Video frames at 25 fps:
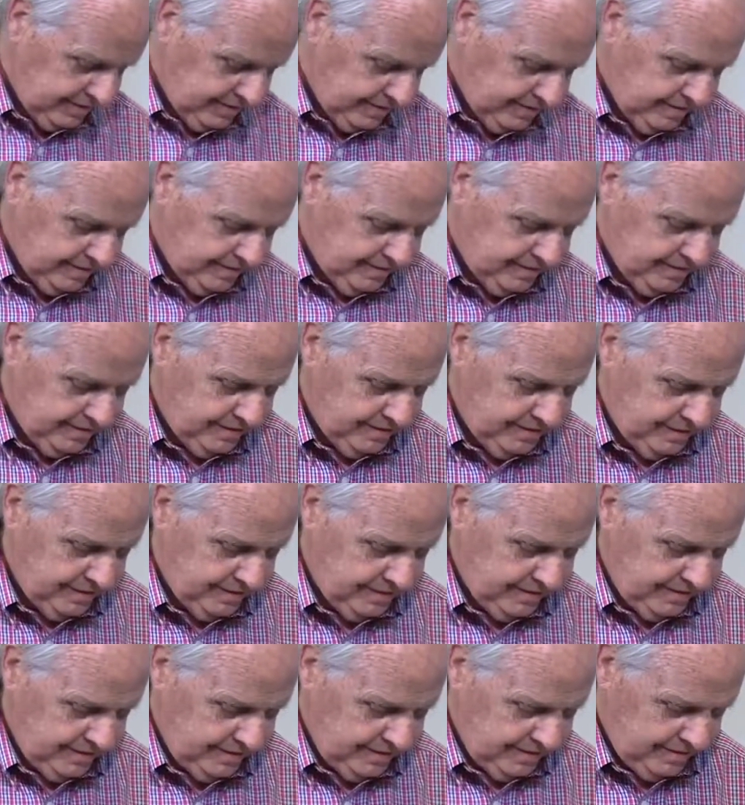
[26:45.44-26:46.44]

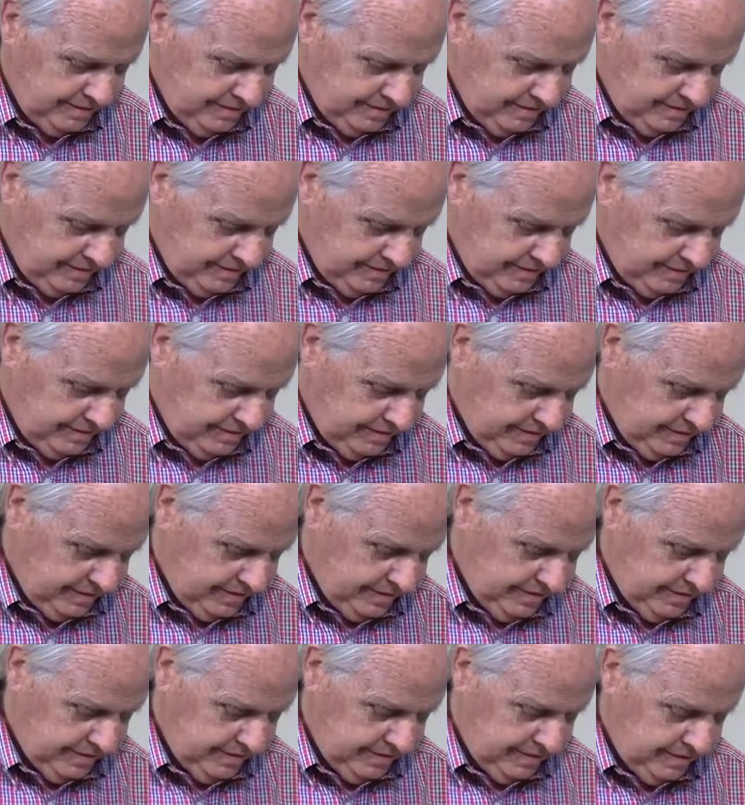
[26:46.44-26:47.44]

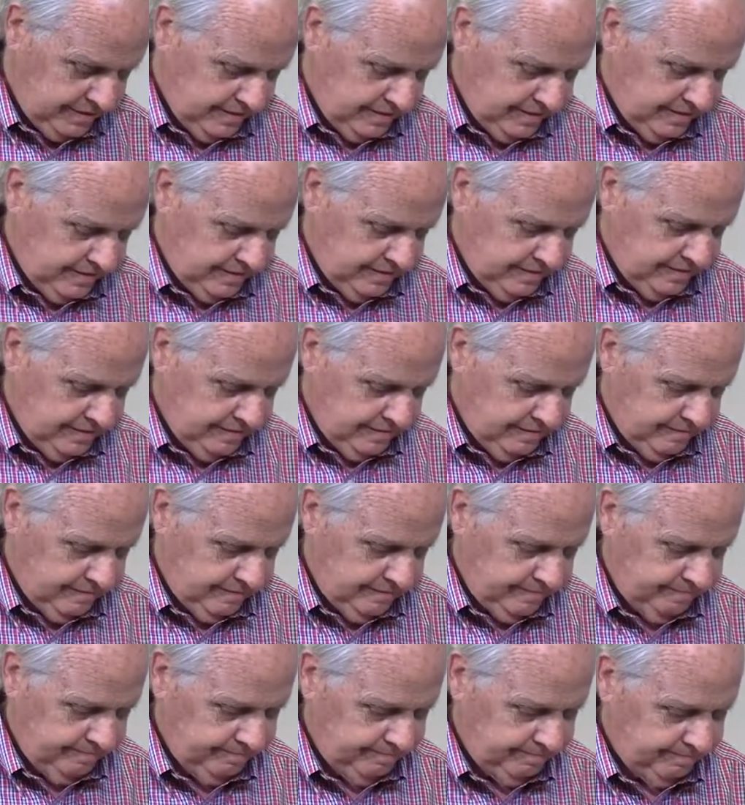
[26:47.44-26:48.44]

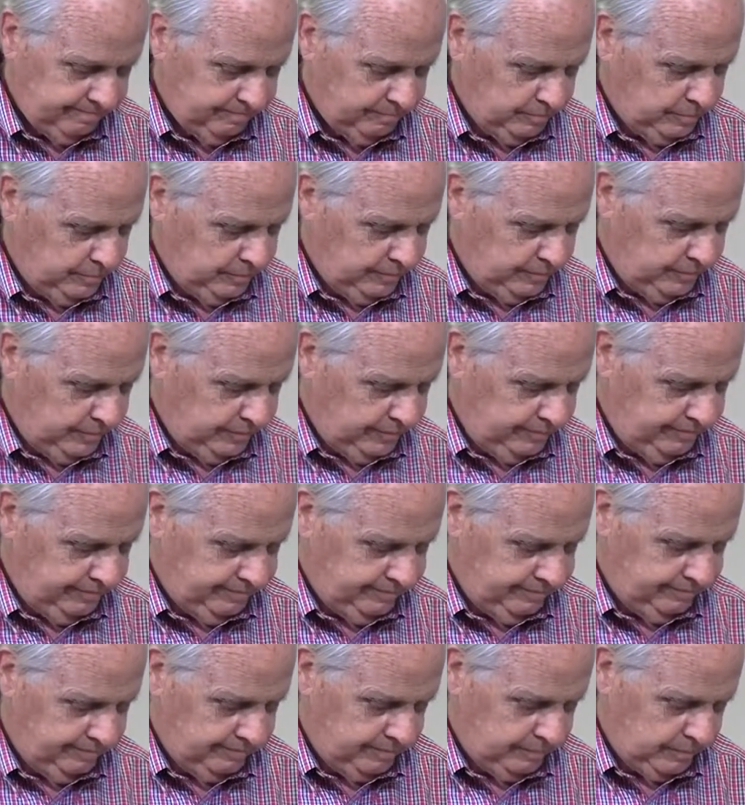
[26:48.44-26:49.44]

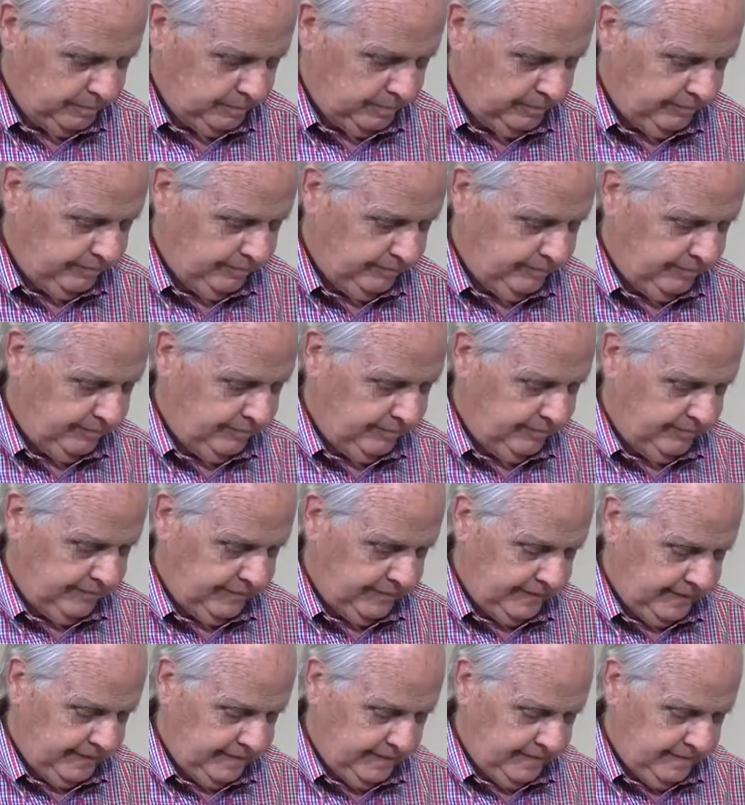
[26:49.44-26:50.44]

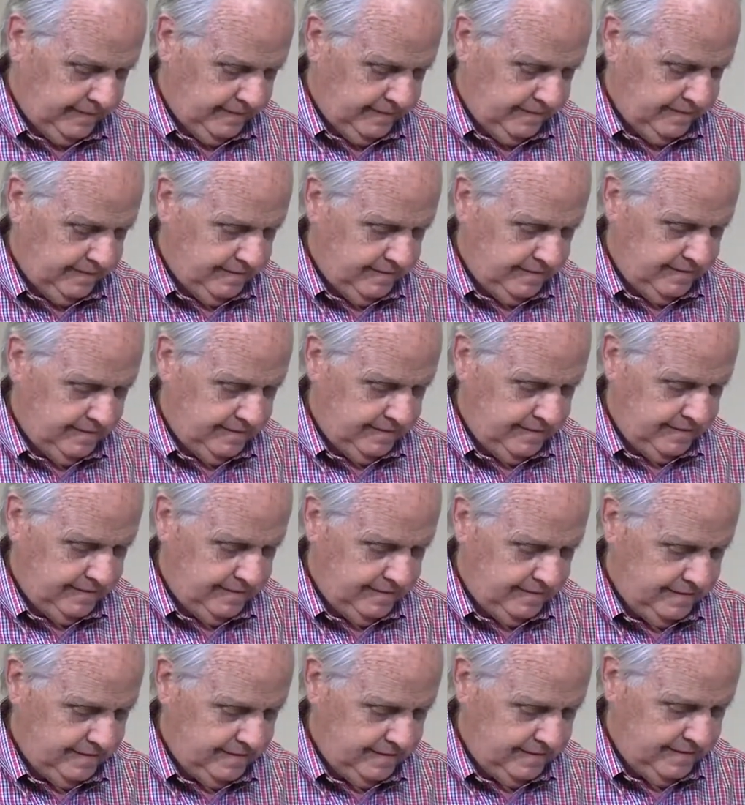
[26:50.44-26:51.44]

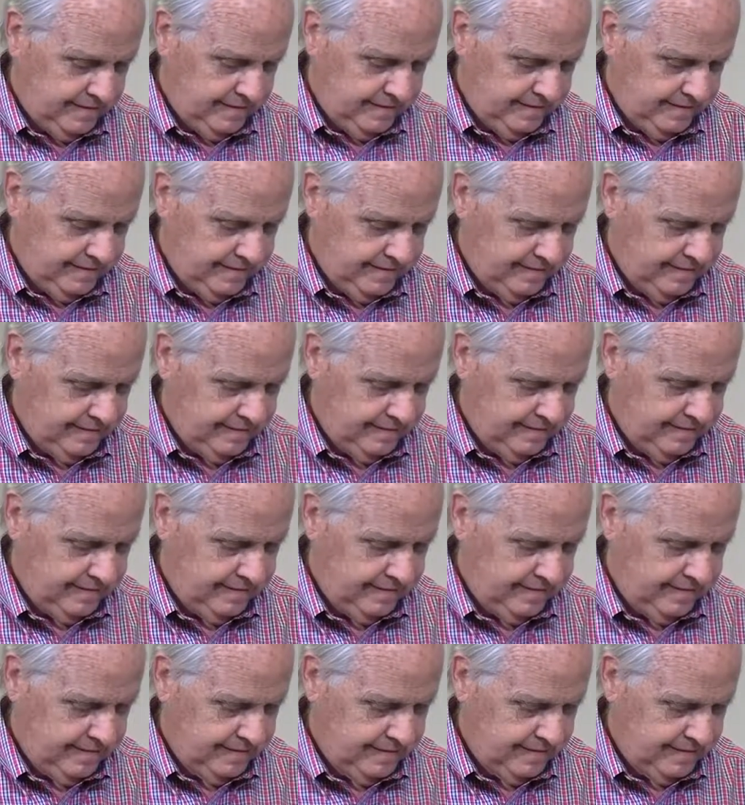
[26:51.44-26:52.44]

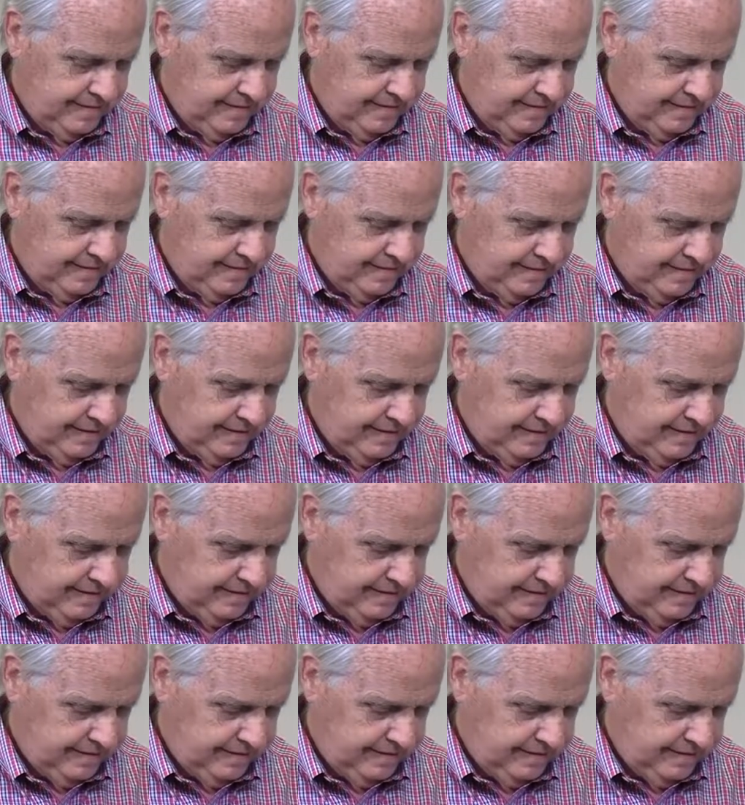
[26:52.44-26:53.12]
(silence)